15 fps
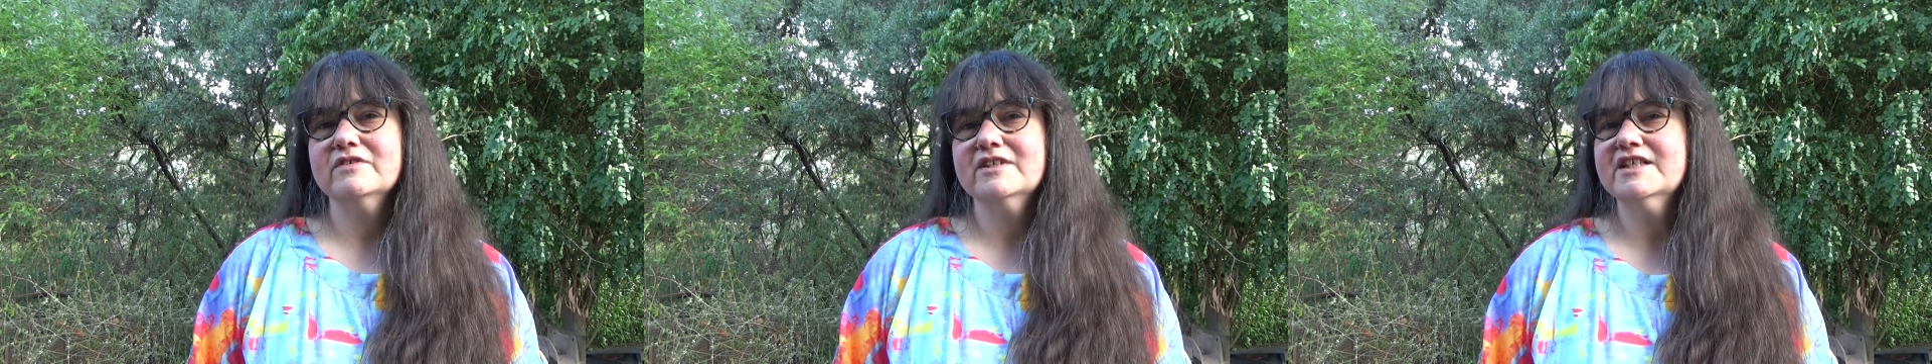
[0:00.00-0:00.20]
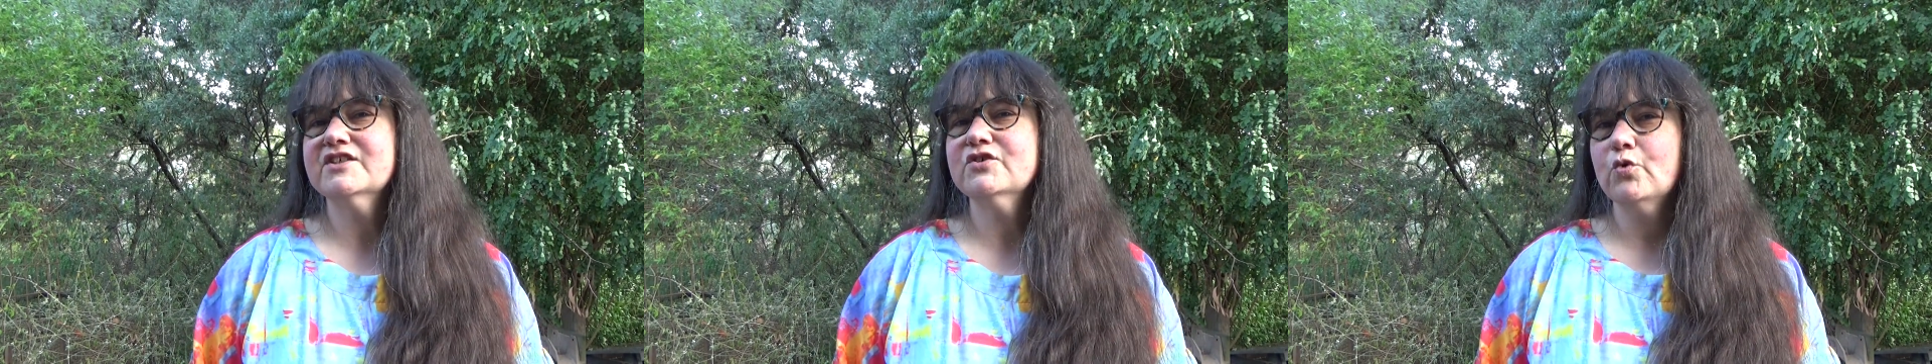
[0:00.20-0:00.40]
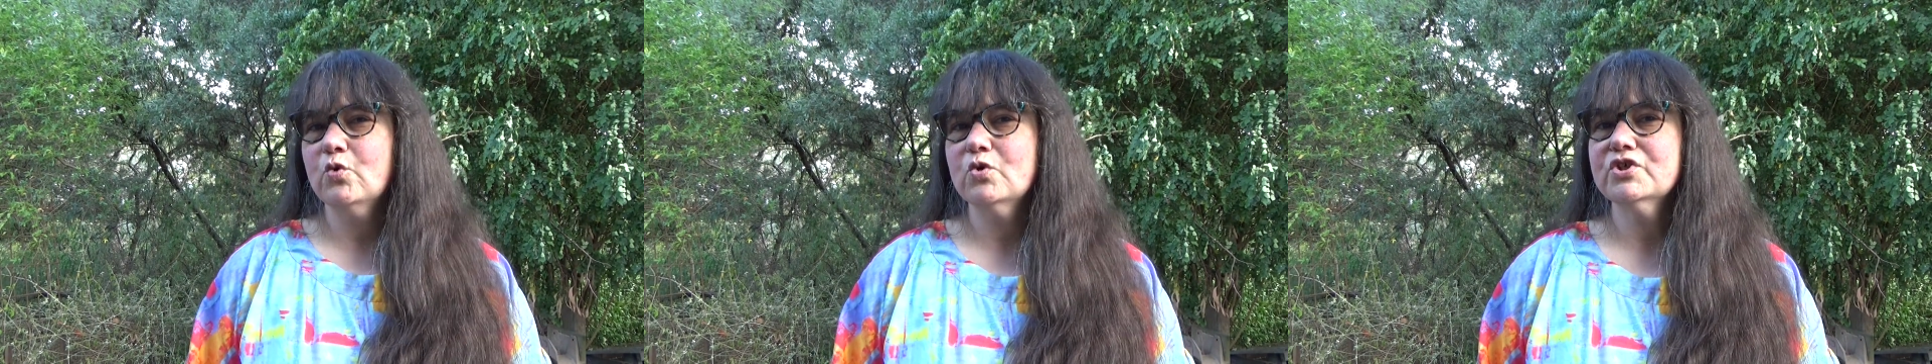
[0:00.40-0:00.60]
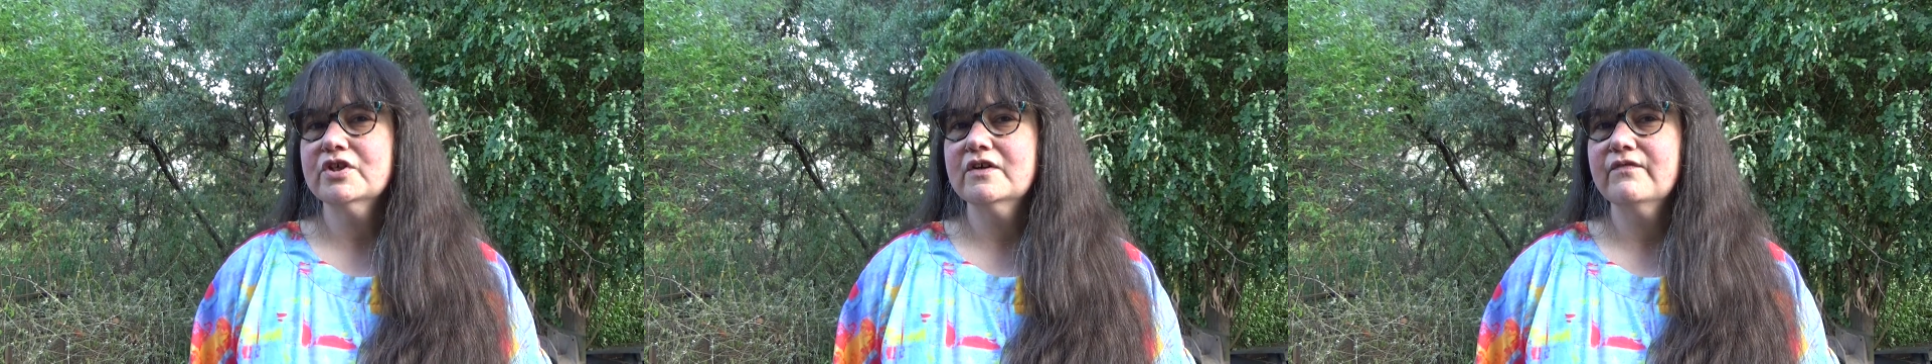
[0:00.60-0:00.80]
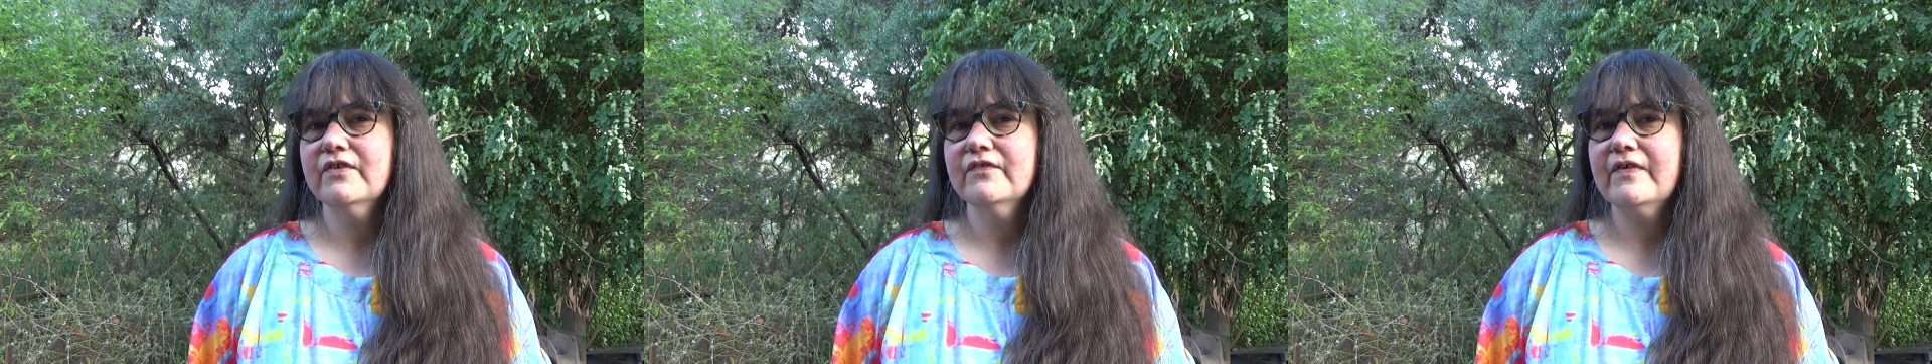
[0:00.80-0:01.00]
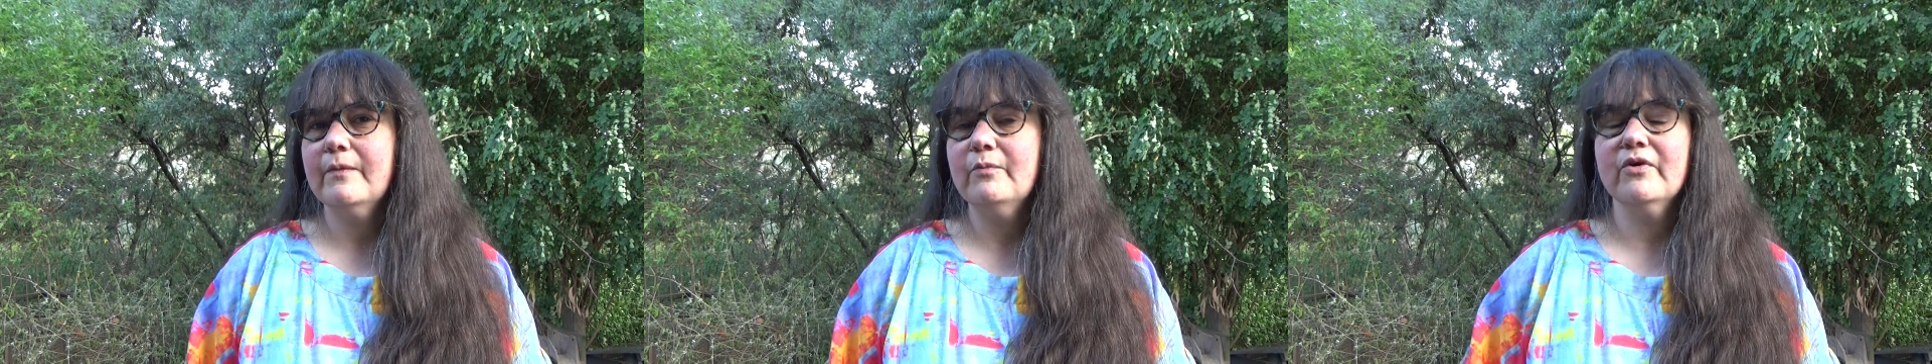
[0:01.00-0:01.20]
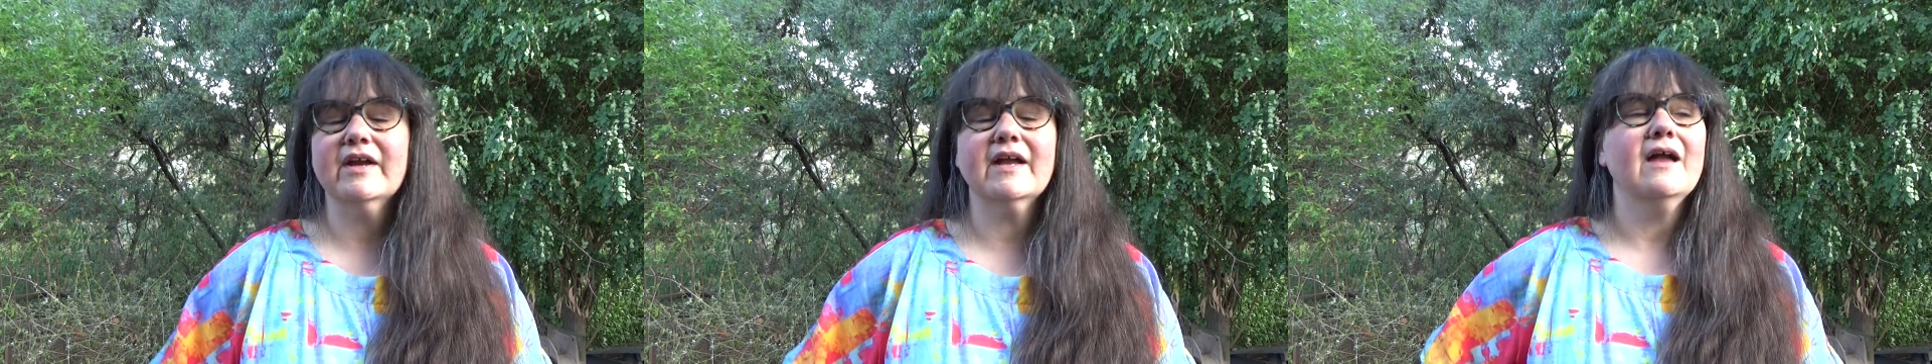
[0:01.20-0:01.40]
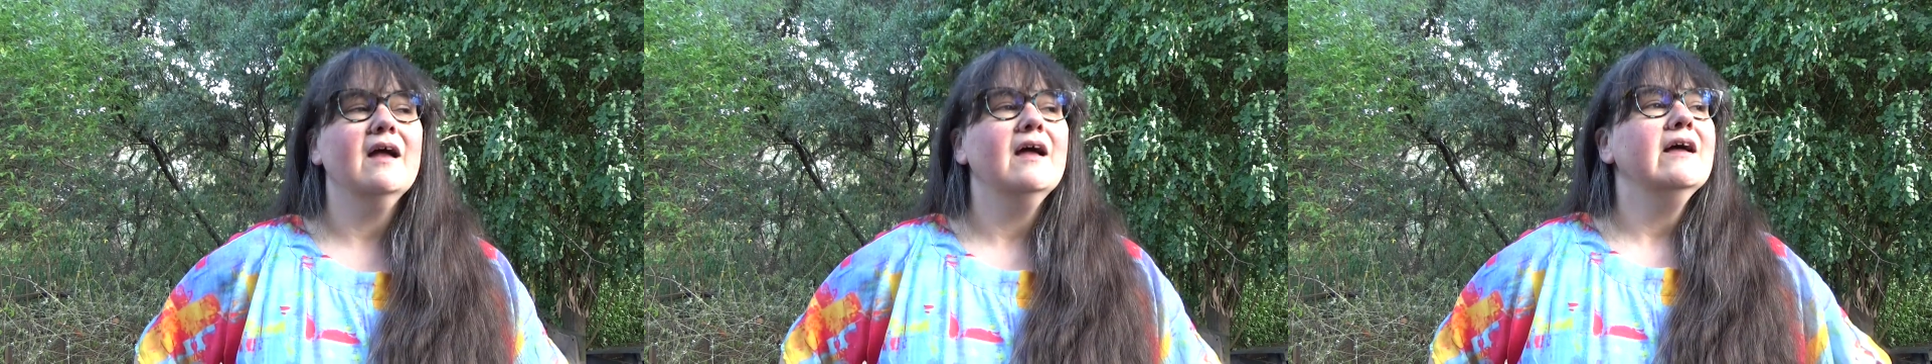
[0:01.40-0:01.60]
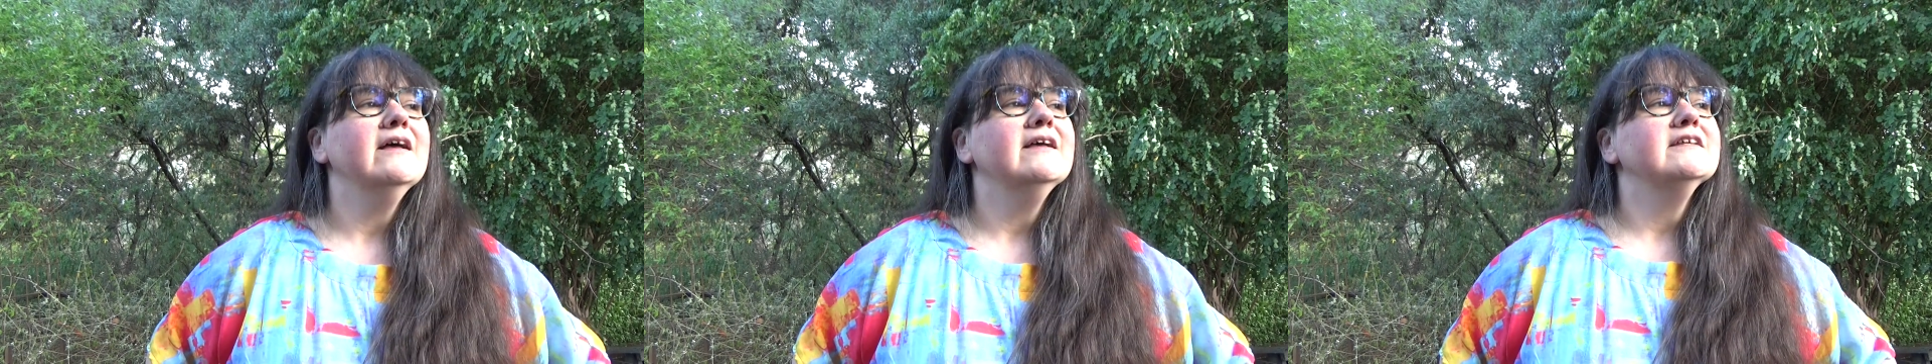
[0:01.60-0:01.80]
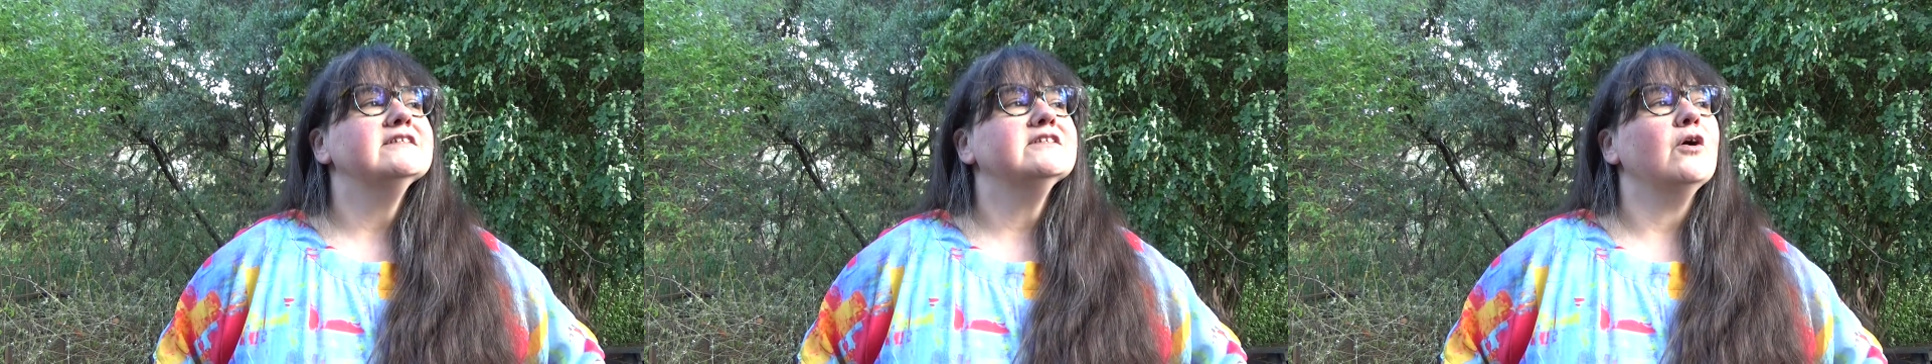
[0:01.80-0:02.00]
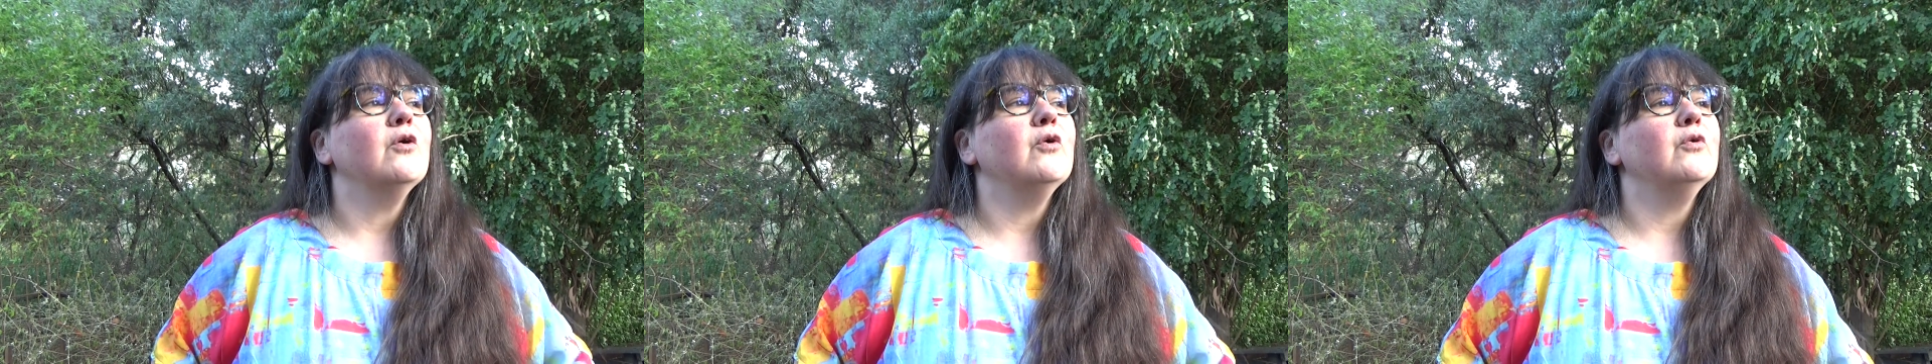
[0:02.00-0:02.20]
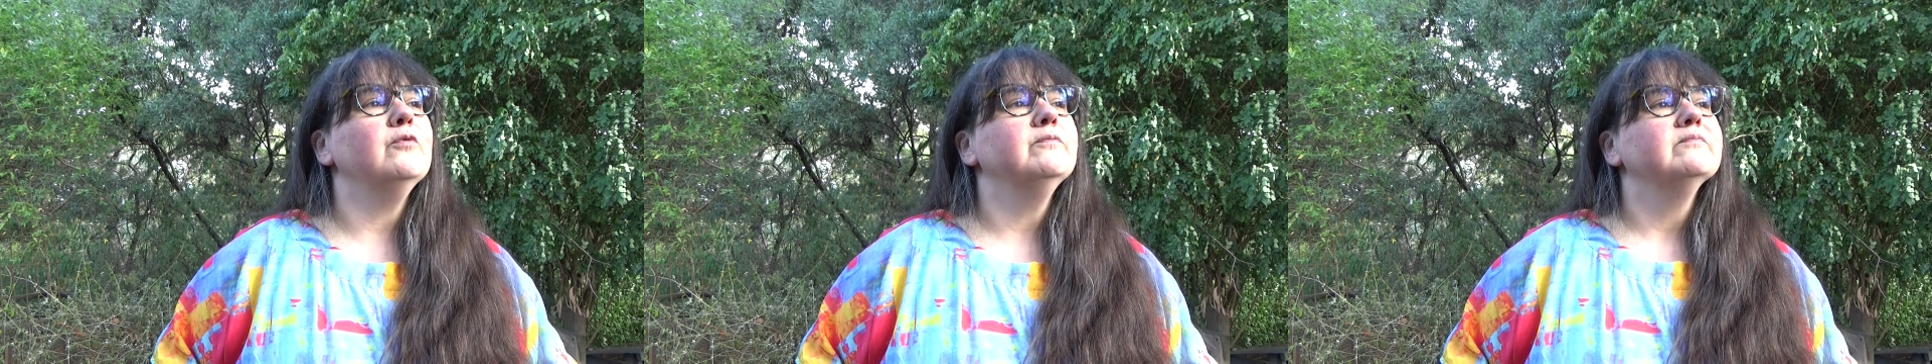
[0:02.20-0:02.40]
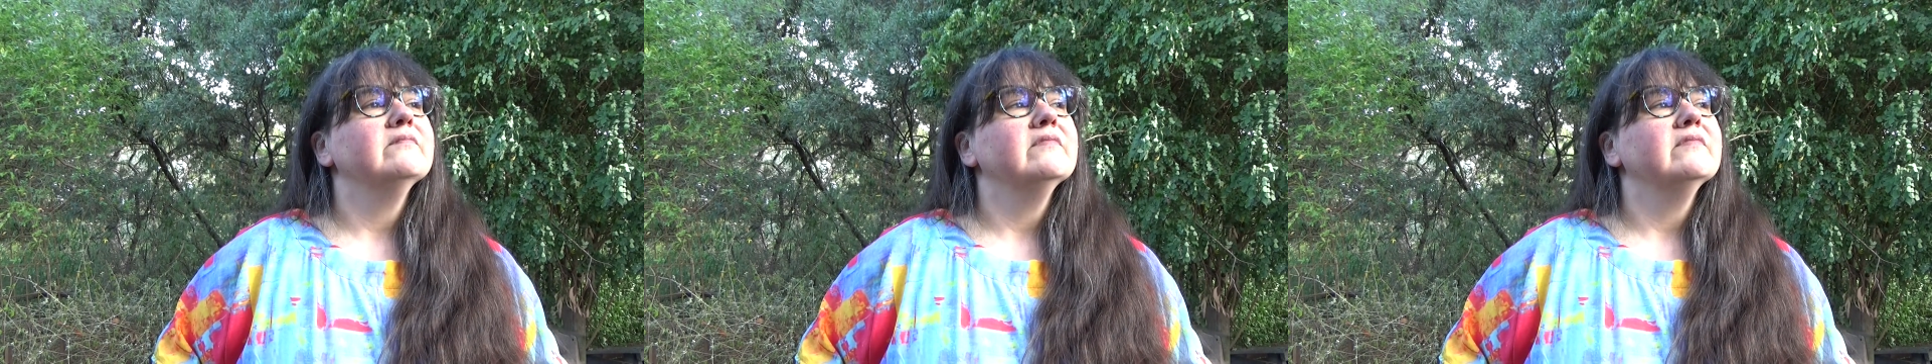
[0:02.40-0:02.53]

distortion of the fabric. So